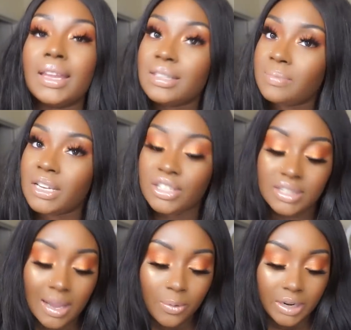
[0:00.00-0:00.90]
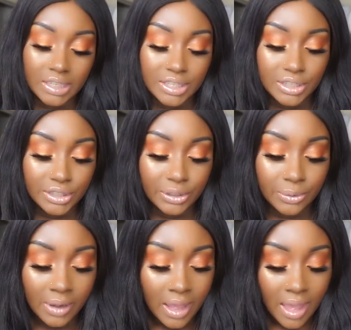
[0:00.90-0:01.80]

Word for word: as much as I wanted to do,